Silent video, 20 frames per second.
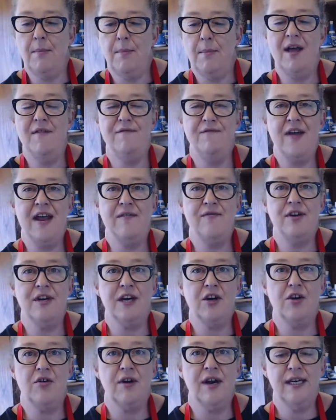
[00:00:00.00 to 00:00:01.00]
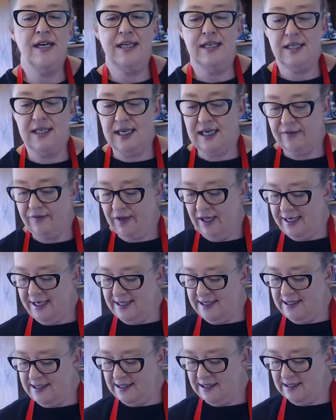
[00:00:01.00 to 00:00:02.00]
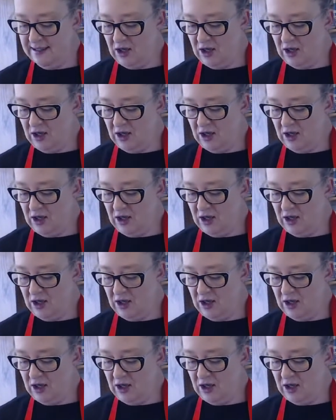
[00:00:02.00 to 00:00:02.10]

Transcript: my favorite ingredient in these